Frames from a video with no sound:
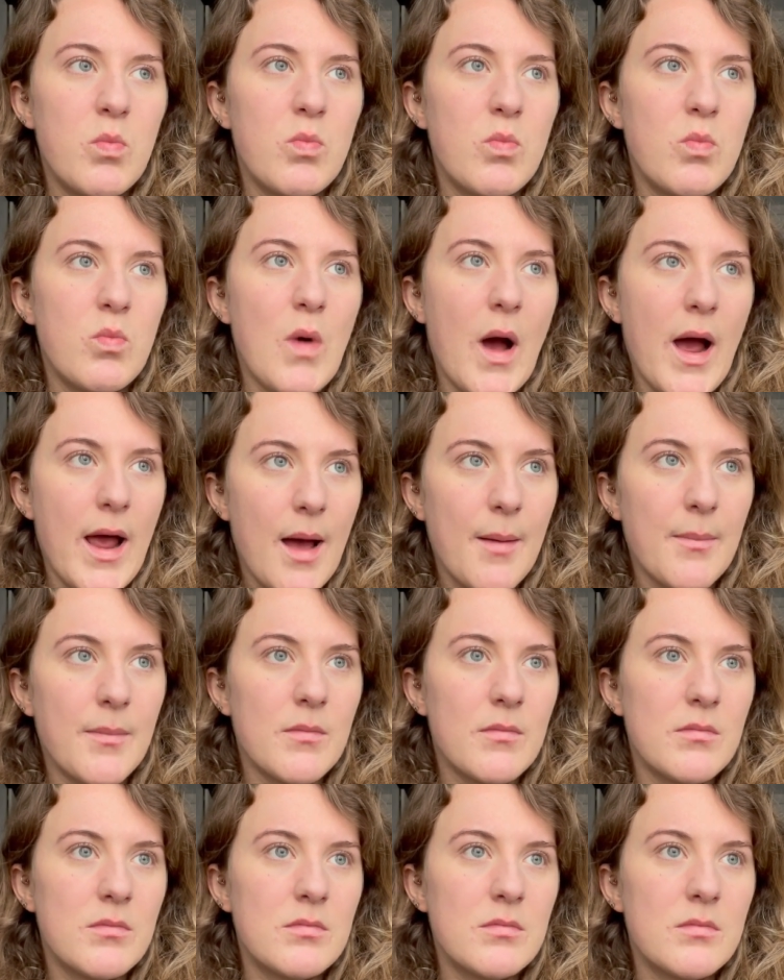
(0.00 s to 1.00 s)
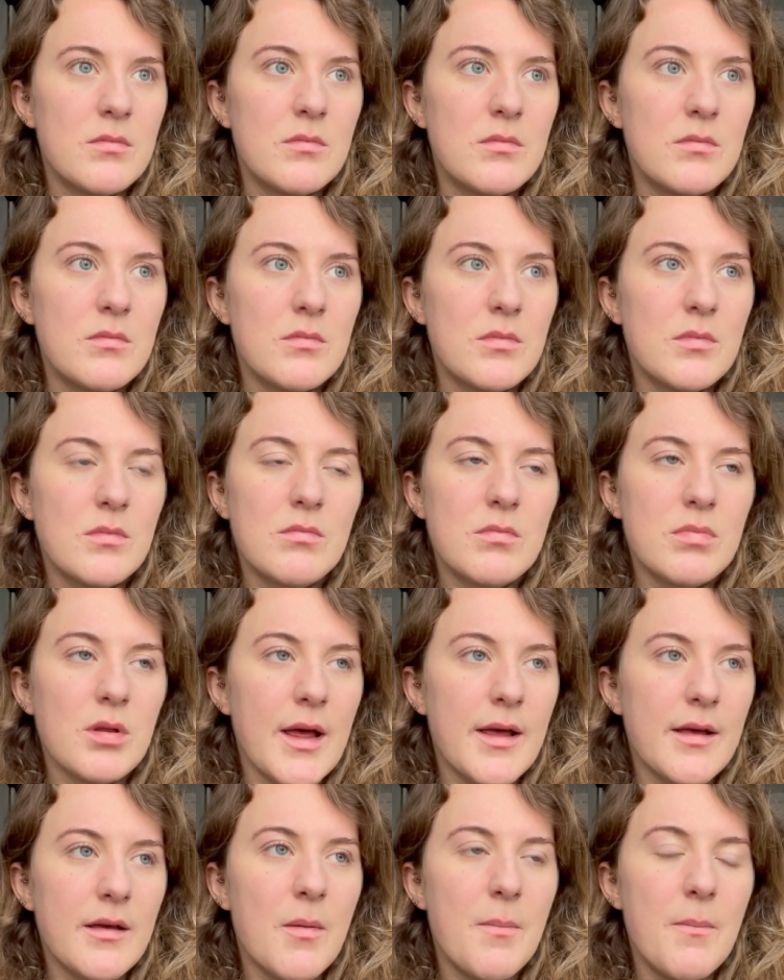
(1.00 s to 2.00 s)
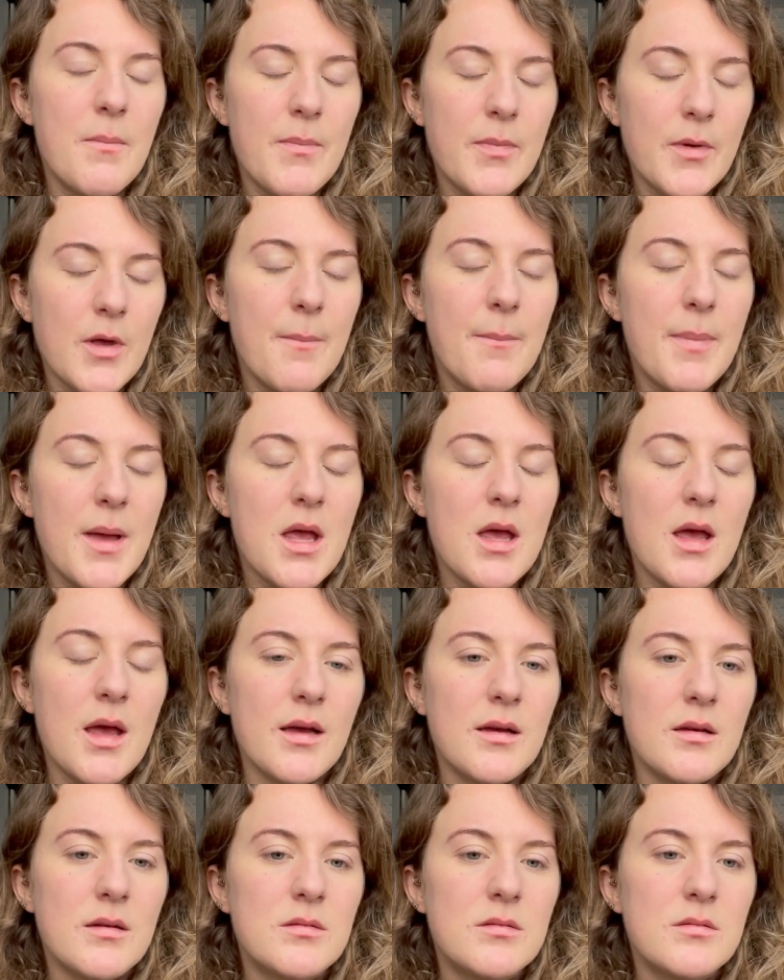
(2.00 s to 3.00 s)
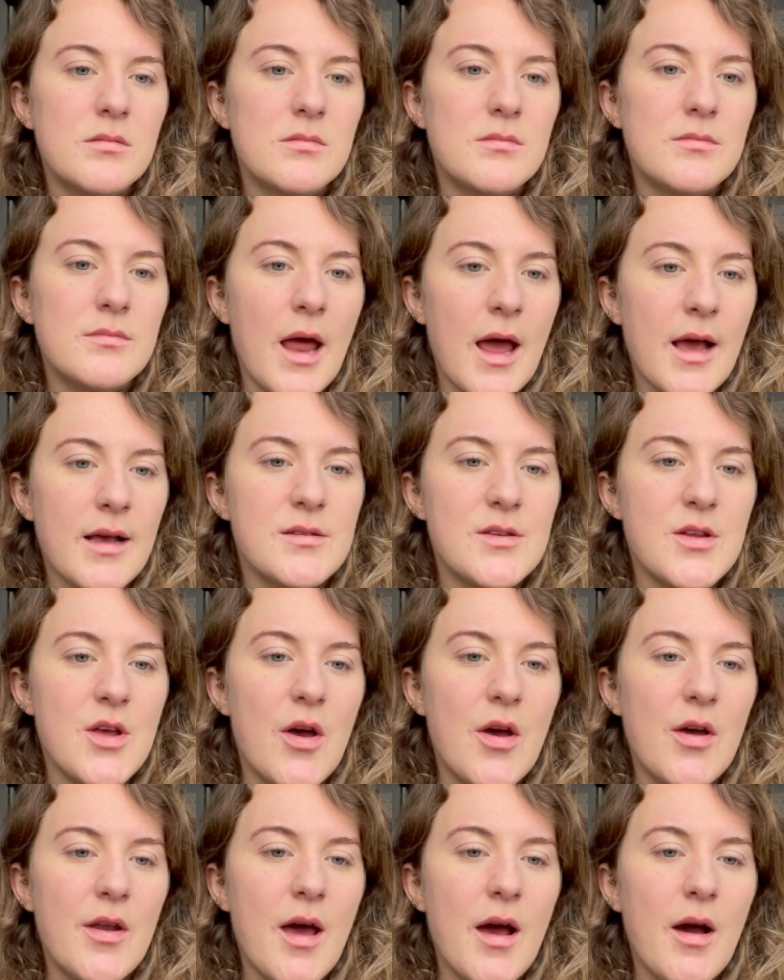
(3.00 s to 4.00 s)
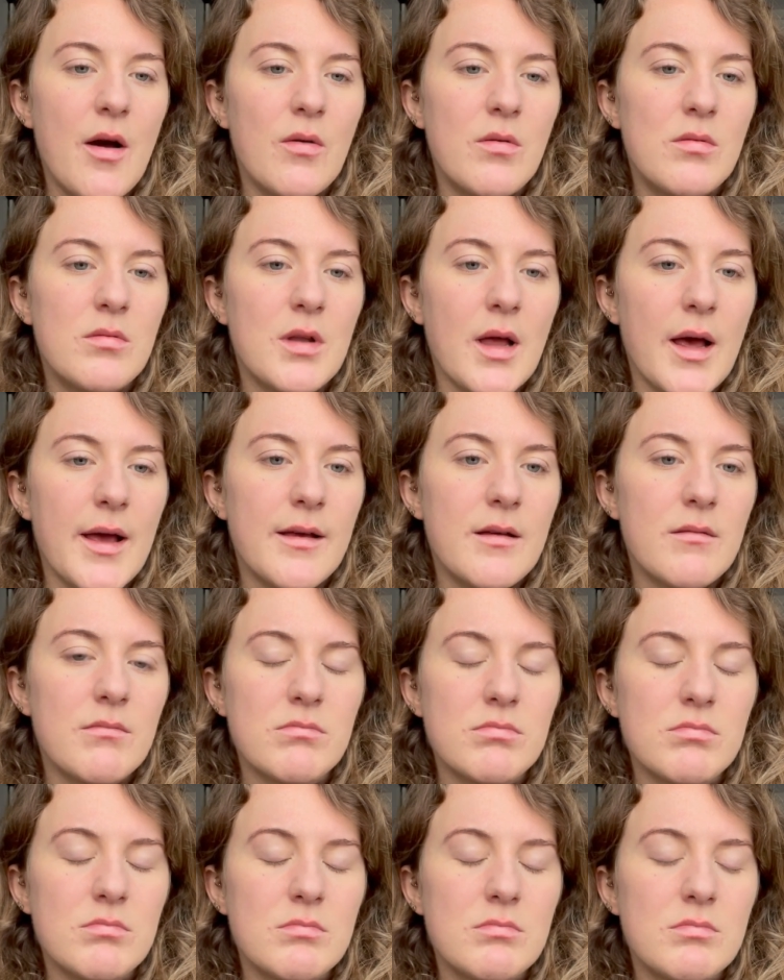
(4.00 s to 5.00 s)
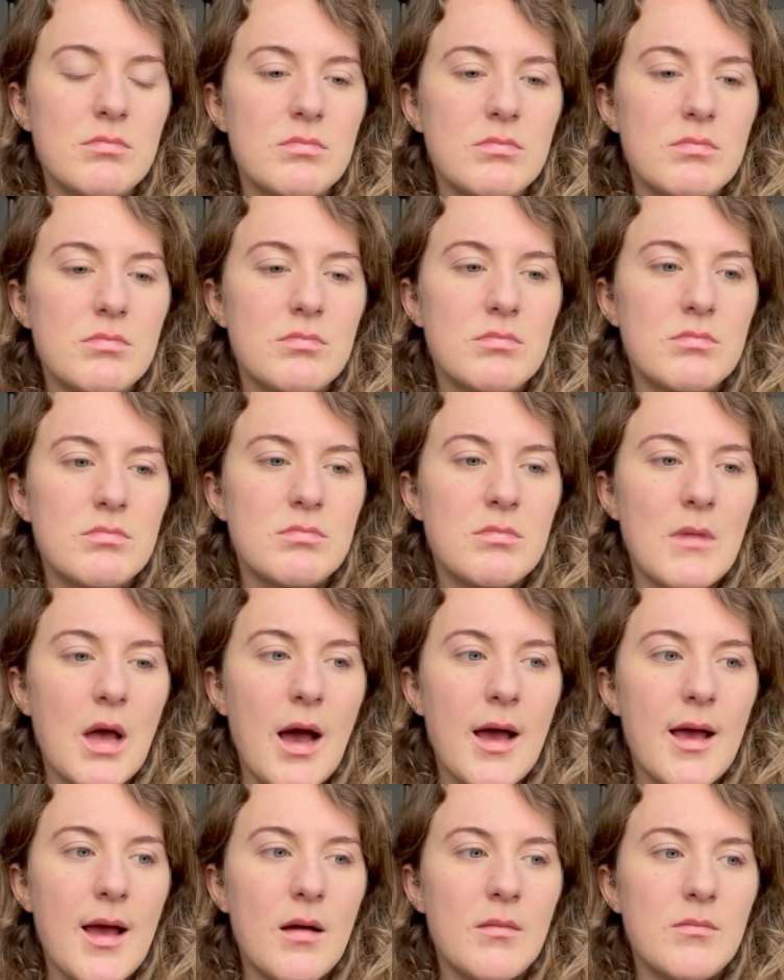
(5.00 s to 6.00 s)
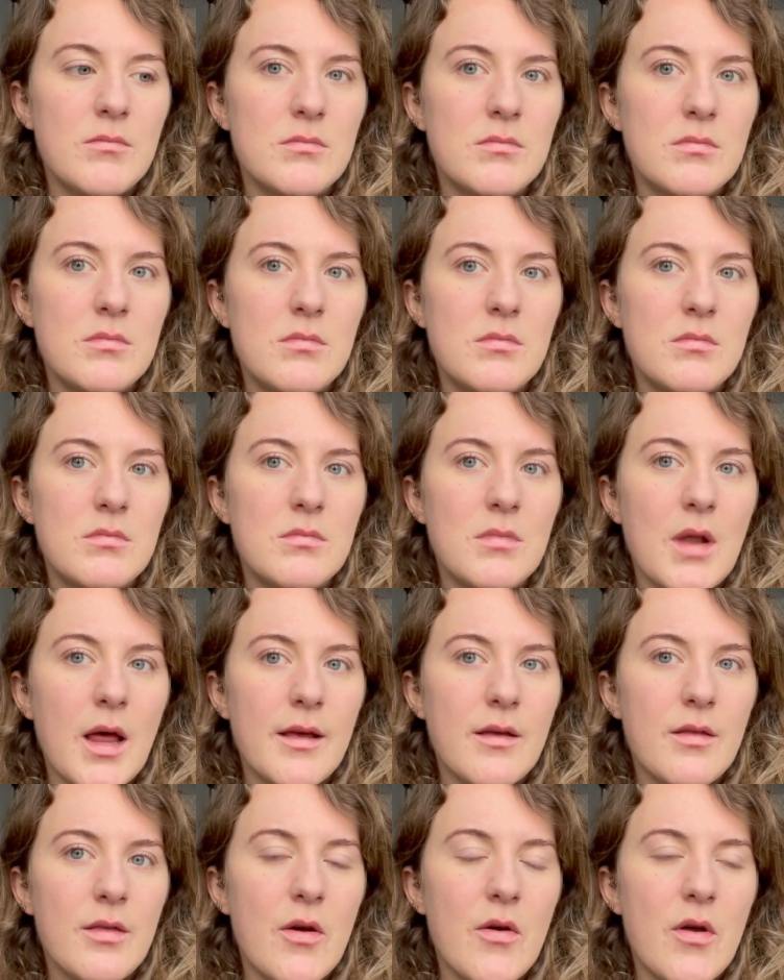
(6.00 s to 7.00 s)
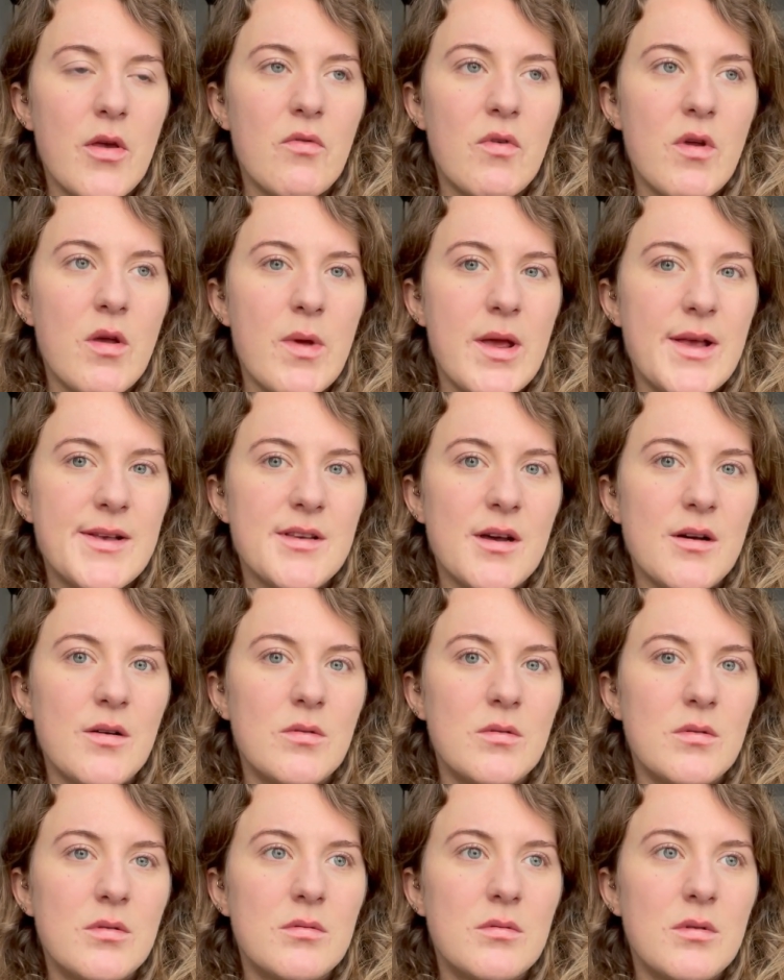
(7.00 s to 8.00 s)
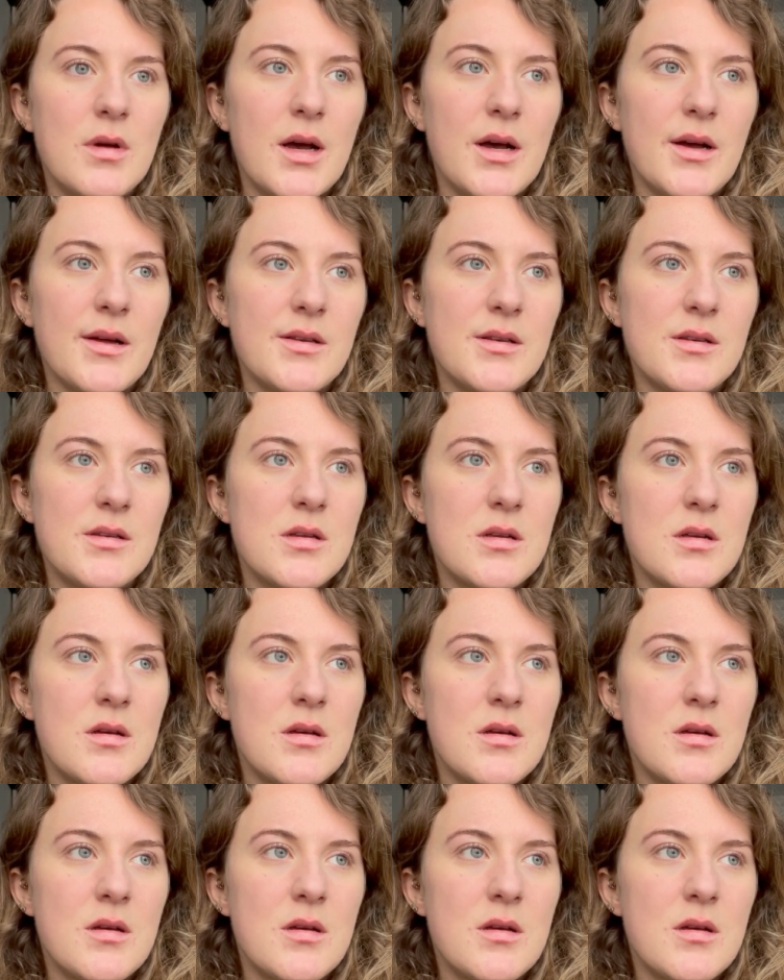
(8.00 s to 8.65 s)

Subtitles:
I am like competing next year now. Like I am like 33 weeks out, and